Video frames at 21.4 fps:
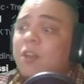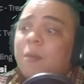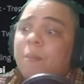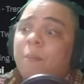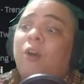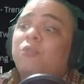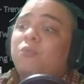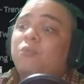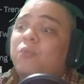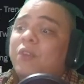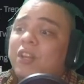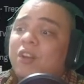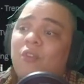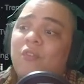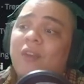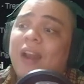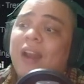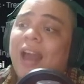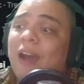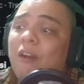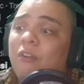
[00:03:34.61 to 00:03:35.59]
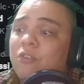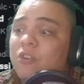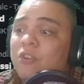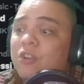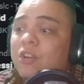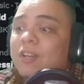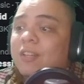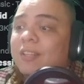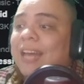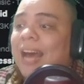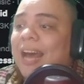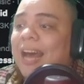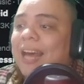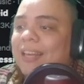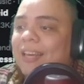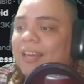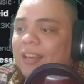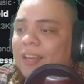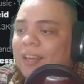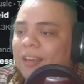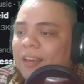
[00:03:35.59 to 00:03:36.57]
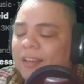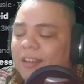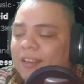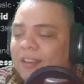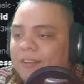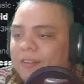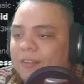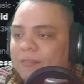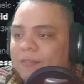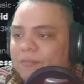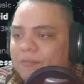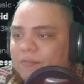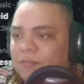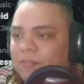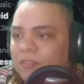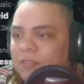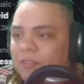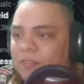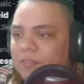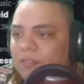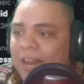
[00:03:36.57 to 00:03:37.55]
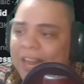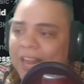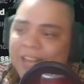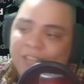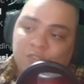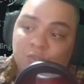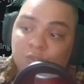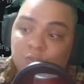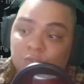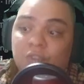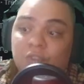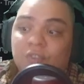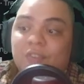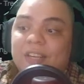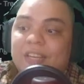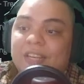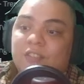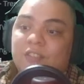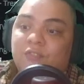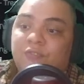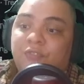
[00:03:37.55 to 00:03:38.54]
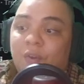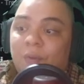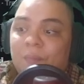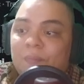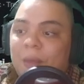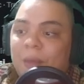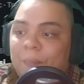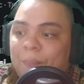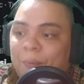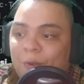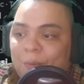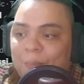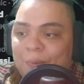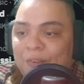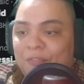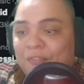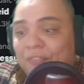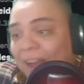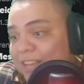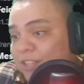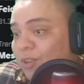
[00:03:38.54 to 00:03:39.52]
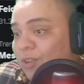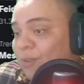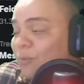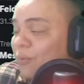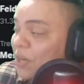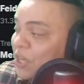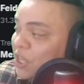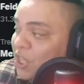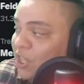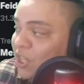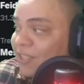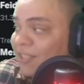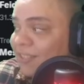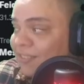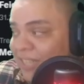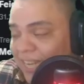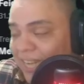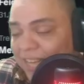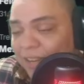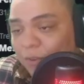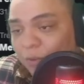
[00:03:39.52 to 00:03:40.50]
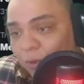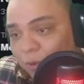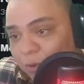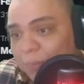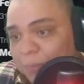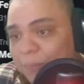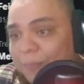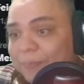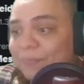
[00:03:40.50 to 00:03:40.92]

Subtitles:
But we know now that Lex Luthor is from the purple faction, which is really cool.